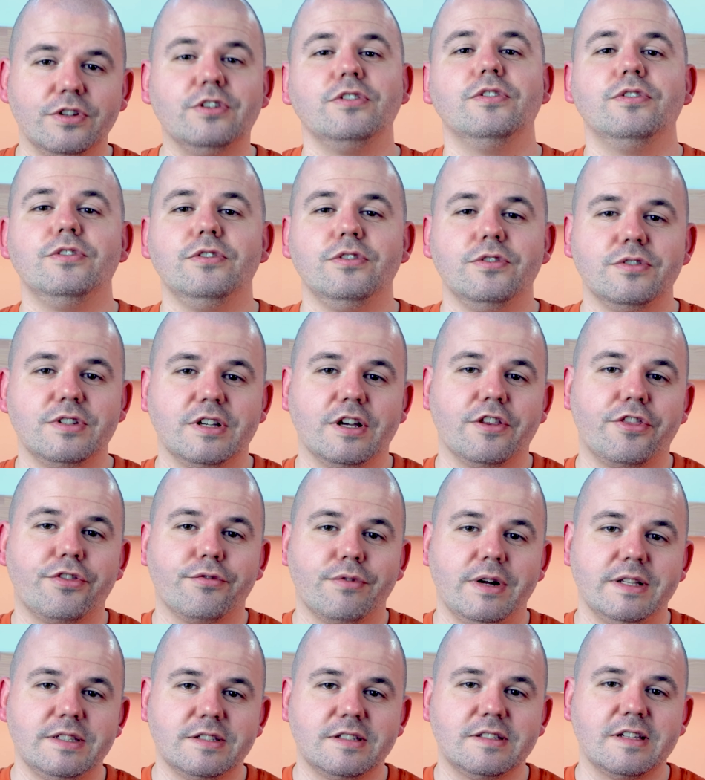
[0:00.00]
that you're using a
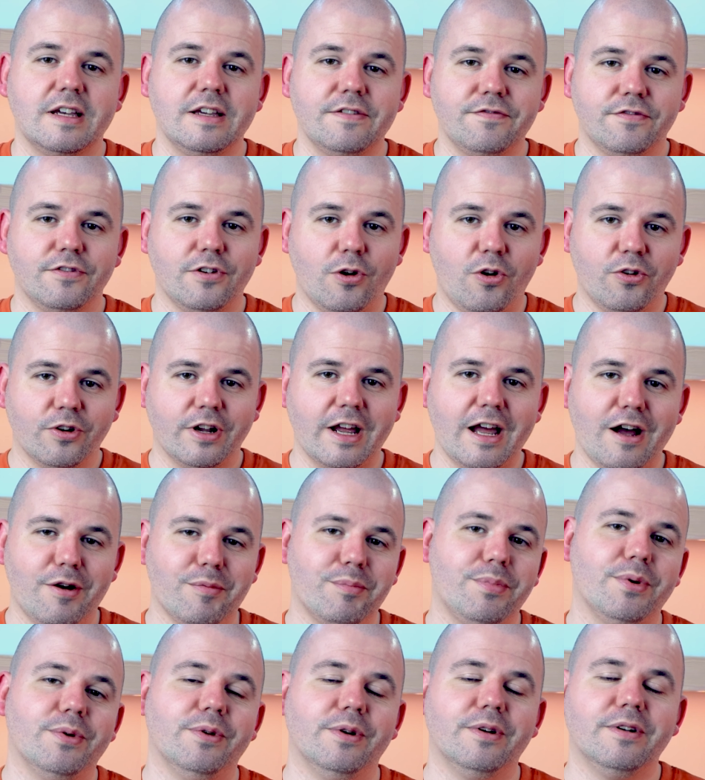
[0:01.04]
thread-safe log
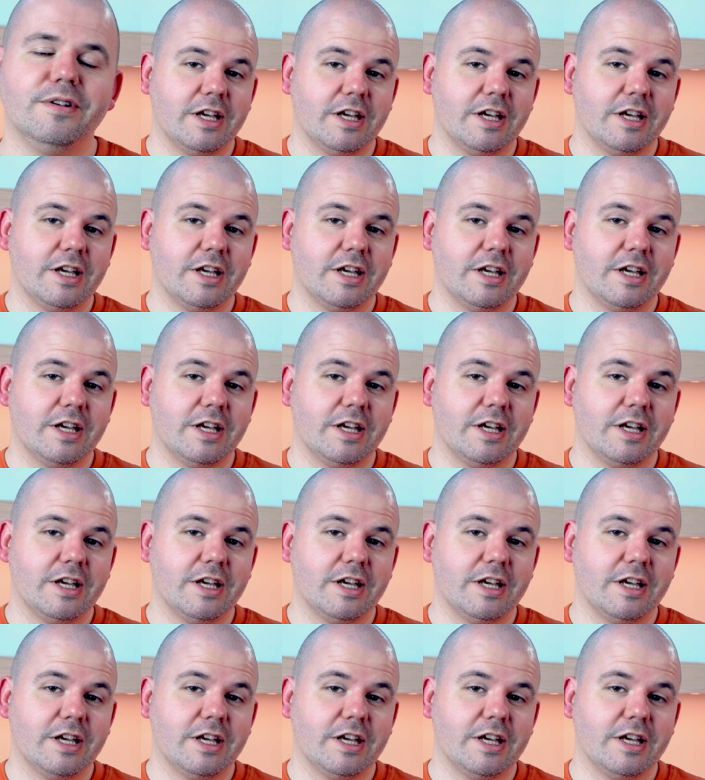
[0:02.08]
output.